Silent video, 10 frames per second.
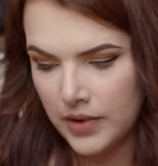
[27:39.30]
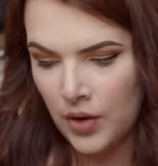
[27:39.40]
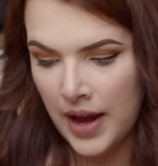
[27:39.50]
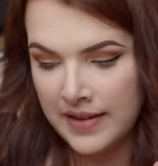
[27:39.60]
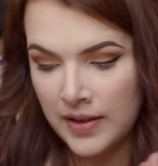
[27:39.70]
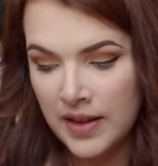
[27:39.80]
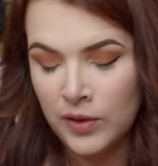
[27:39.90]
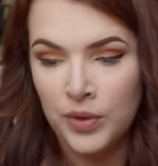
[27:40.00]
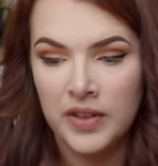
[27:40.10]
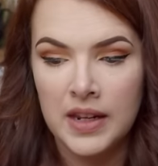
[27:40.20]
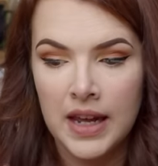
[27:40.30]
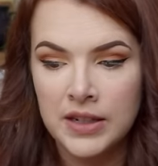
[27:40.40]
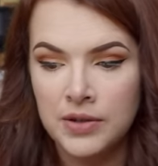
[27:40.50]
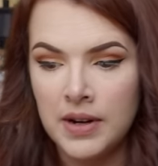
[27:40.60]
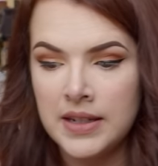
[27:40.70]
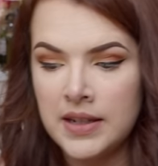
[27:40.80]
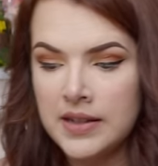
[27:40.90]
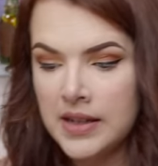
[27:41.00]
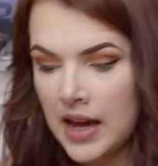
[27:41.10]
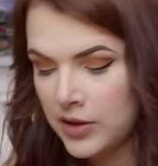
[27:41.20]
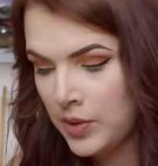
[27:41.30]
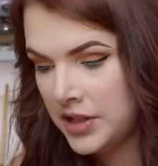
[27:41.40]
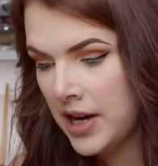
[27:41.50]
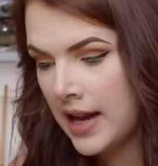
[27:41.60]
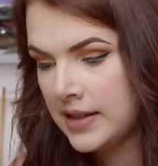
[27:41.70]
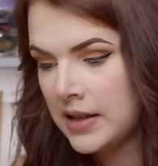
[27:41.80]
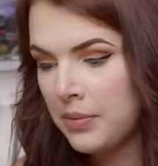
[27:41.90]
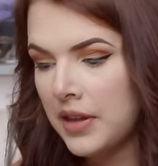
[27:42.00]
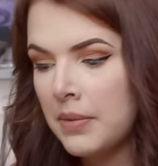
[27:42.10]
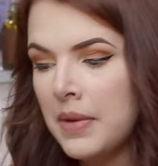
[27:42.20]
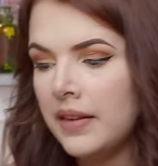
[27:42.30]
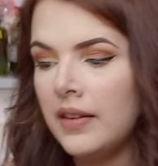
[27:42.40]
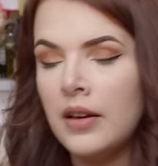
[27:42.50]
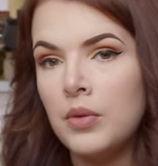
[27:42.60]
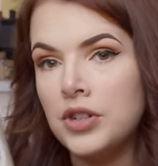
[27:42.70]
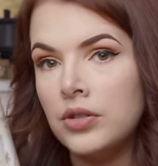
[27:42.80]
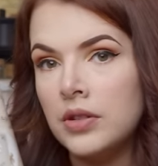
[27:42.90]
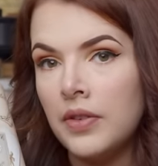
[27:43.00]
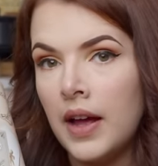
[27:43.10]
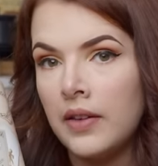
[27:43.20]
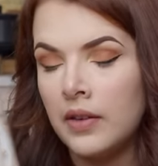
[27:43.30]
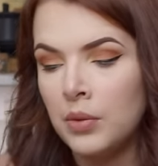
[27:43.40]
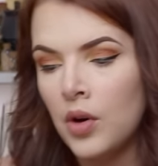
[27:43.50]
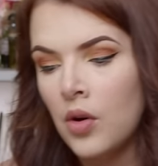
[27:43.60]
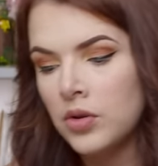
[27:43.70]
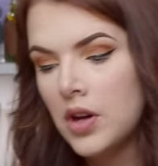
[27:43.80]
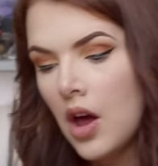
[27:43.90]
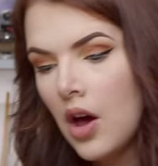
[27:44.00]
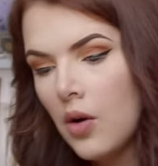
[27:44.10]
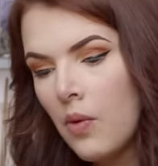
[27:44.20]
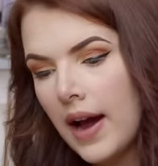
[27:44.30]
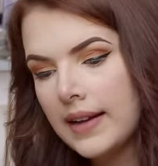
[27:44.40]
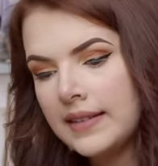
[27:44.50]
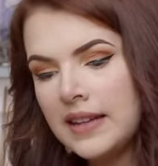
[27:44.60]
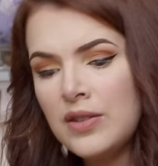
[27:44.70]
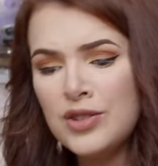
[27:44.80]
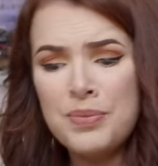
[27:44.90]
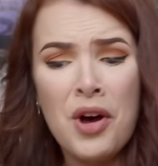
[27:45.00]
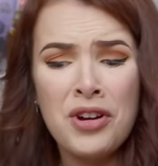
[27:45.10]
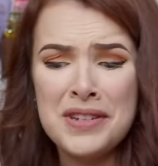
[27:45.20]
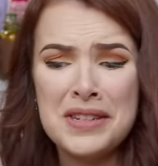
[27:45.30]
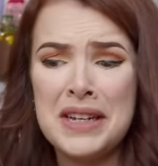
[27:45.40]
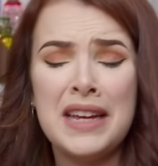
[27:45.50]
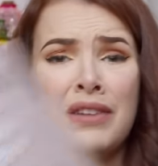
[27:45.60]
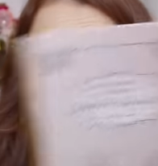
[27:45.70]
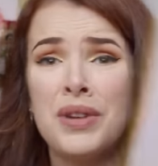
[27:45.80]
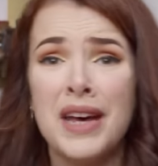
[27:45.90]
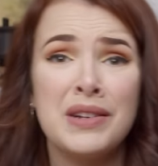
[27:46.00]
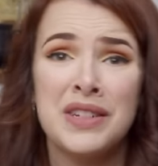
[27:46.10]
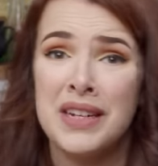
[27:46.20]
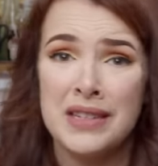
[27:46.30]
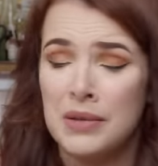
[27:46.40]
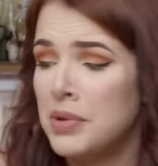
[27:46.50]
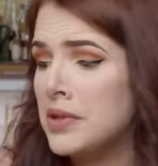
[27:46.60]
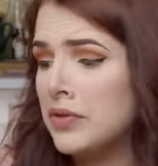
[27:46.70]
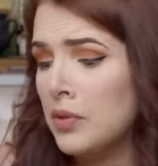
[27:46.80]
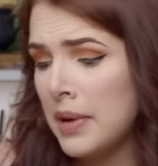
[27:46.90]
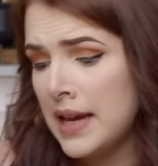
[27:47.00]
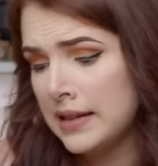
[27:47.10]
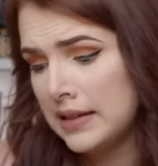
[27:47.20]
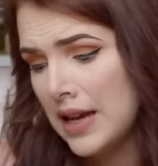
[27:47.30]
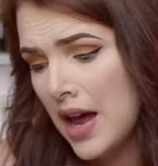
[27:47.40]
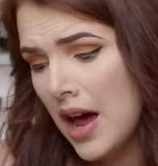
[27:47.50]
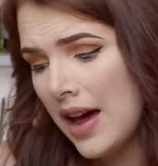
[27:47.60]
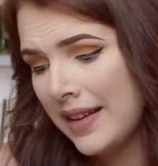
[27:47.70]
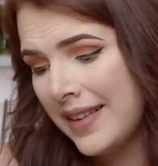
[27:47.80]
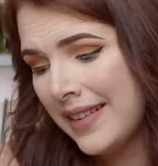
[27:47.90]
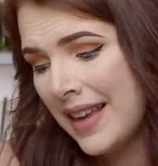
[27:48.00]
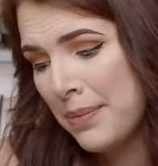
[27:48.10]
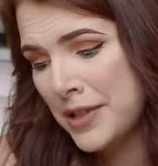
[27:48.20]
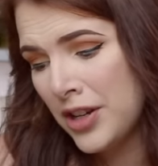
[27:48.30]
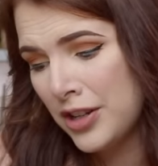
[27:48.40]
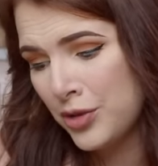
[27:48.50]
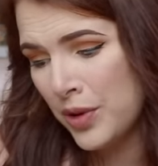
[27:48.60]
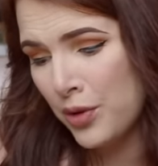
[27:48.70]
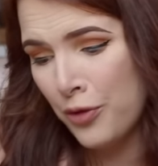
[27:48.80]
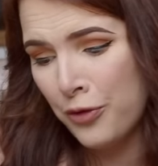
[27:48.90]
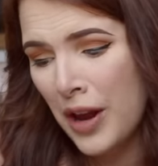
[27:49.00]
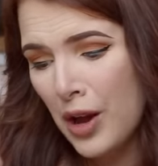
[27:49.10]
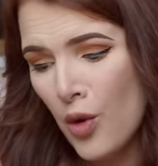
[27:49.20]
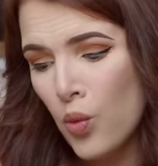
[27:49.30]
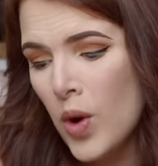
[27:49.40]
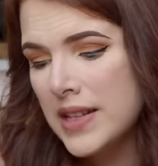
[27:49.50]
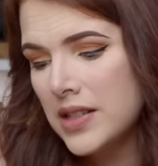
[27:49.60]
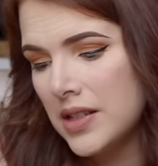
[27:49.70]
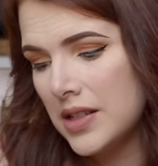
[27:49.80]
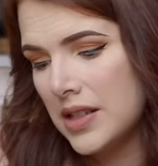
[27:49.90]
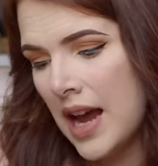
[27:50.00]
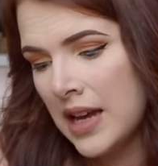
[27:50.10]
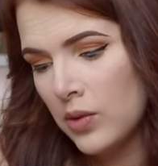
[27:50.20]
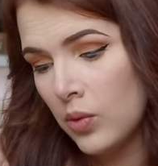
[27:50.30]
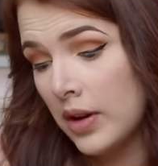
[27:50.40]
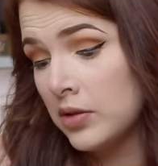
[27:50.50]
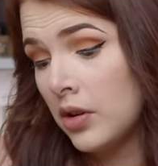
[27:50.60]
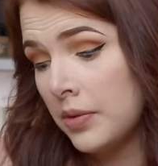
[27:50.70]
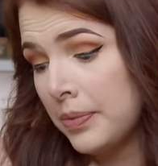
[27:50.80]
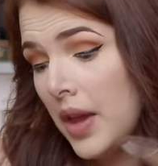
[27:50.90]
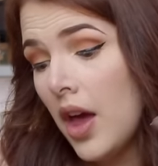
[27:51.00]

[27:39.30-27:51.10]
Okay, so this was the letter writing set, which had something missing. We should have had some gold wax seals, but honestly, even without it, it's a beautiful piece. It says, keep in touch with your fellow wizards and, well, sorry,